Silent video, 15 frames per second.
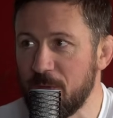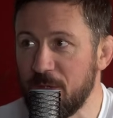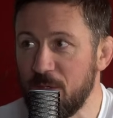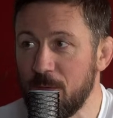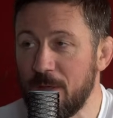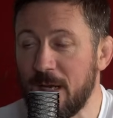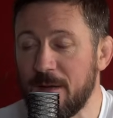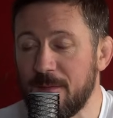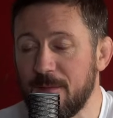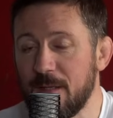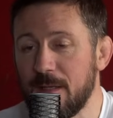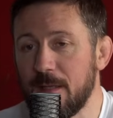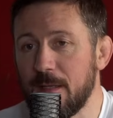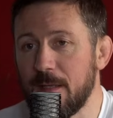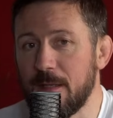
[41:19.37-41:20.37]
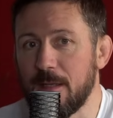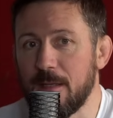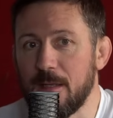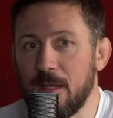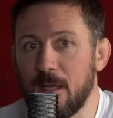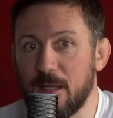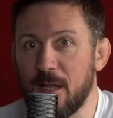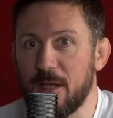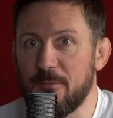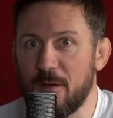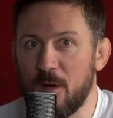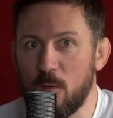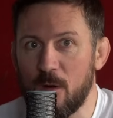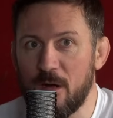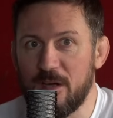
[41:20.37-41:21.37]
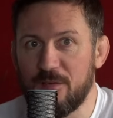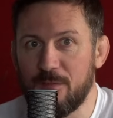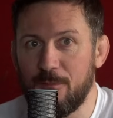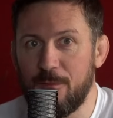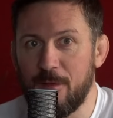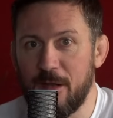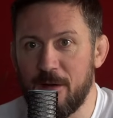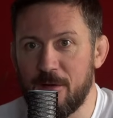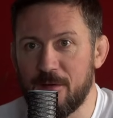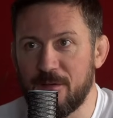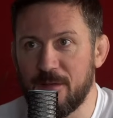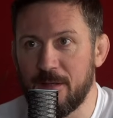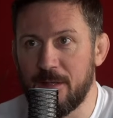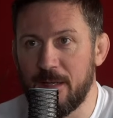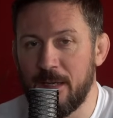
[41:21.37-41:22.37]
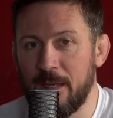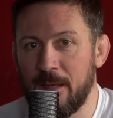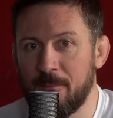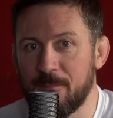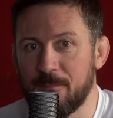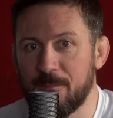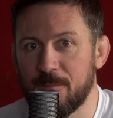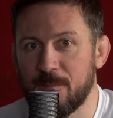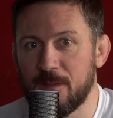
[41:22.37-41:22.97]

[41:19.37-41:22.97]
We do get a lot of inquiries from fighters, and